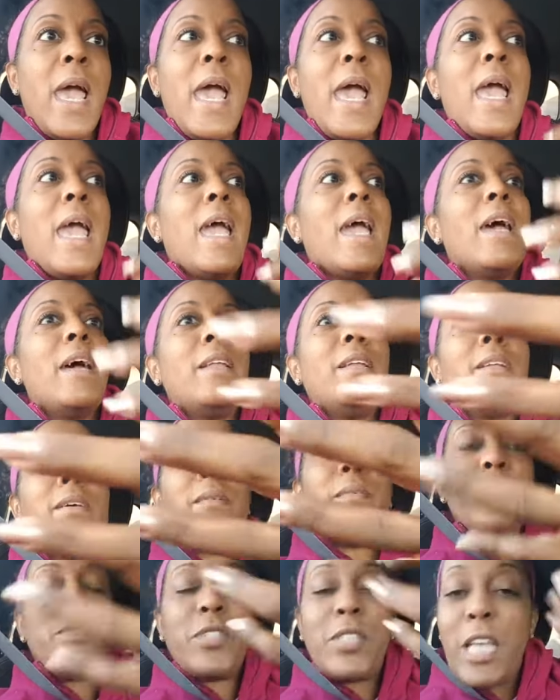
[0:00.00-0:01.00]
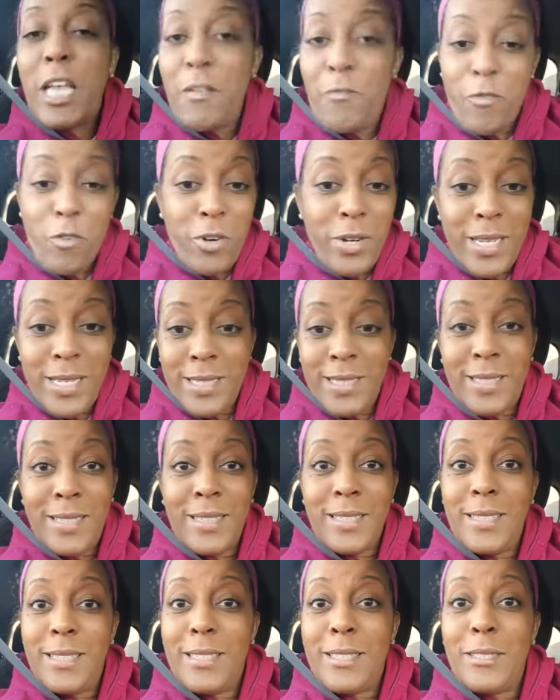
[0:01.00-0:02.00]
And say for
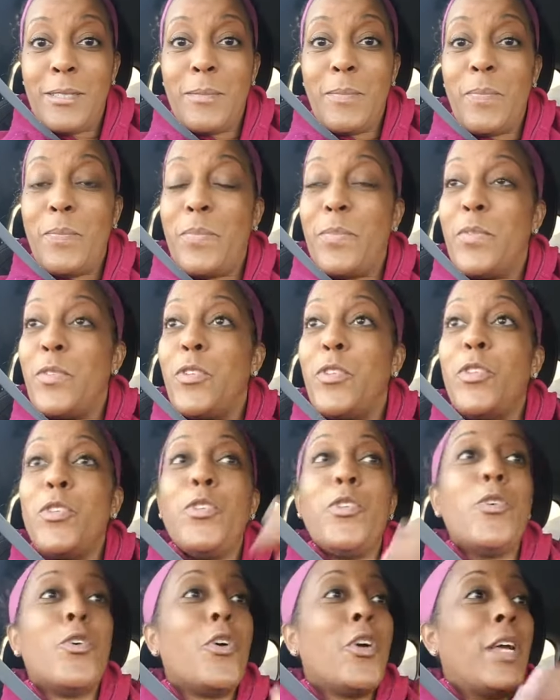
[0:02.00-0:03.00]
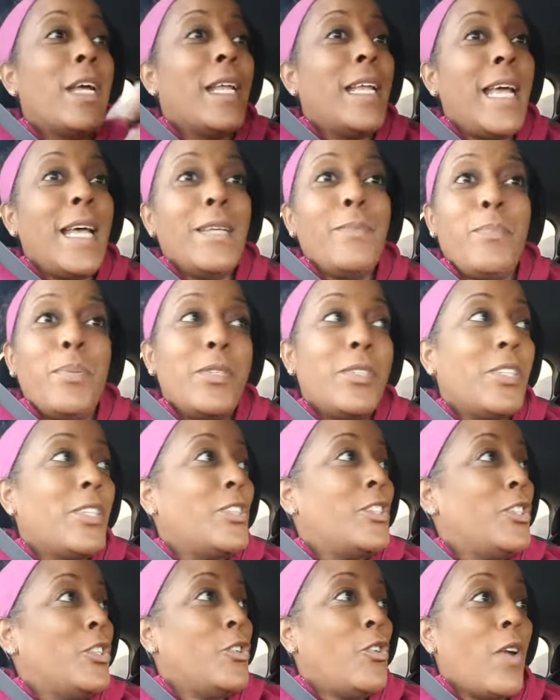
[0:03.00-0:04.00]
instance, you're in a
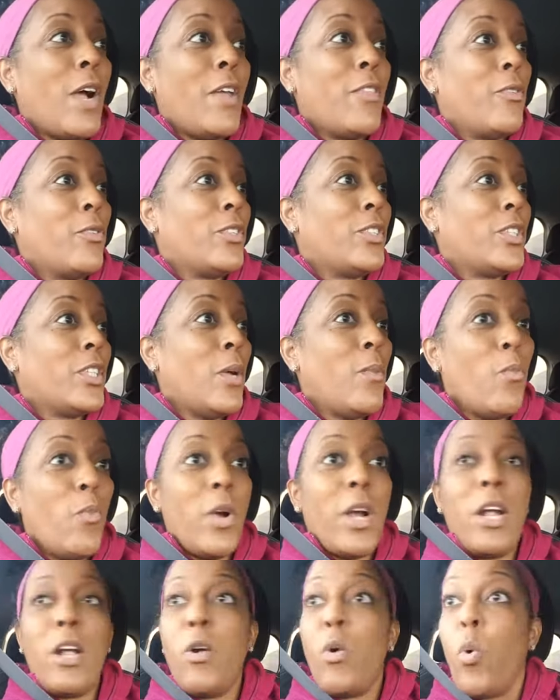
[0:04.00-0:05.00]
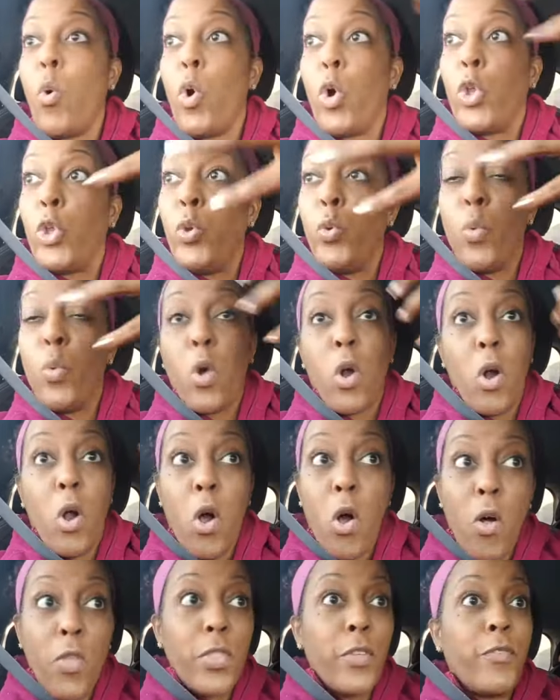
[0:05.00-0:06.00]
position you're either somewhere or you are on the